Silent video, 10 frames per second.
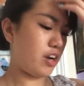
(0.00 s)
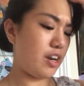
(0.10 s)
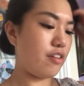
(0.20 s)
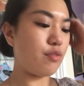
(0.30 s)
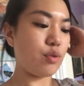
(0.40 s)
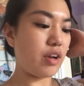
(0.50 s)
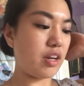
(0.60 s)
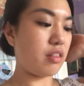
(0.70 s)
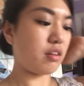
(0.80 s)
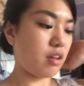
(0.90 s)
I live or
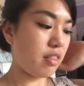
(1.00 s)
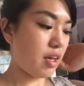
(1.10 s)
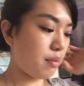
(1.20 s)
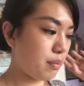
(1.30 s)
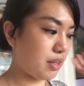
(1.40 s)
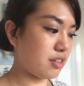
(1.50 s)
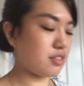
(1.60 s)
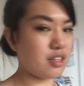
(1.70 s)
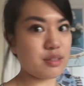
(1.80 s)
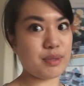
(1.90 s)
anything like that because
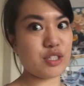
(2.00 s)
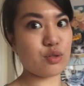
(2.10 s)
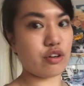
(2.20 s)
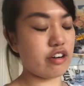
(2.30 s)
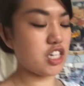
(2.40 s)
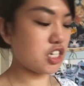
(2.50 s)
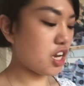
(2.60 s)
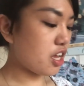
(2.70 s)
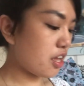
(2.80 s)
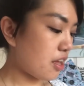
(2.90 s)
that's a bit stalkerish
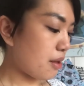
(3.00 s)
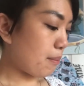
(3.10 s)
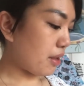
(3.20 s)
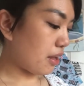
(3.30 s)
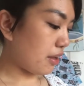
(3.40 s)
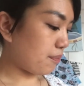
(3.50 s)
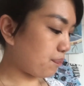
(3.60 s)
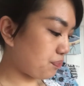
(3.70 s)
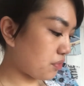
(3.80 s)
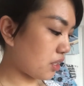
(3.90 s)
but
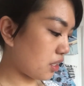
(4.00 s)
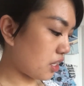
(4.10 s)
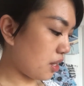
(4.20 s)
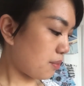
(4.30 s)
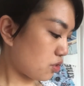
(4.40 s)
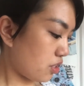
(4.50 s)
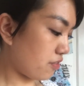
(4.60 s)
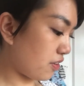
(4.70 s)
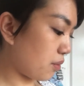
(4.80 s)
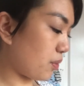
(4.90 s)
um, yeah I'm trying to
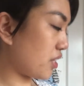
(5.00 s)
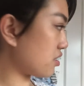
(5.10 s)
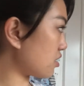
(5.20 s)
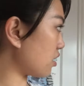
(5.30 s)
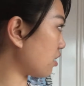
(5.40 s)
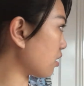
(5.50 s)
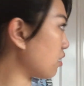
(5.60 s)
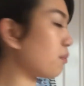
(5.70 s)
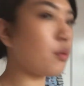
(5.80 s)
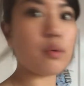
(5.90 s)
find ways to hang
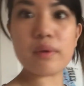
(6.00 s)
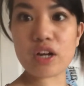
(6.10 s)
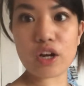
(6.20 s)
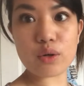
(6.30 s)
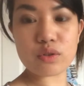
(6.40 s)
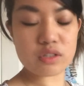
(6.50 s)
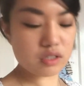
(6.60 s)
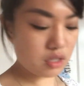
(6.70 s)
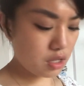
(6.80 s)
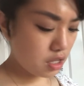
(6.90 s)
up all my
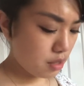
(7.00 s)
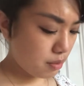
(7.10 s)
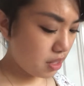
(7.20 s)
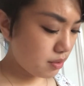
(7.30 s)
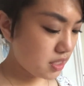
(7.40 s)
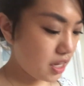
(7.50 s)
coats but there was a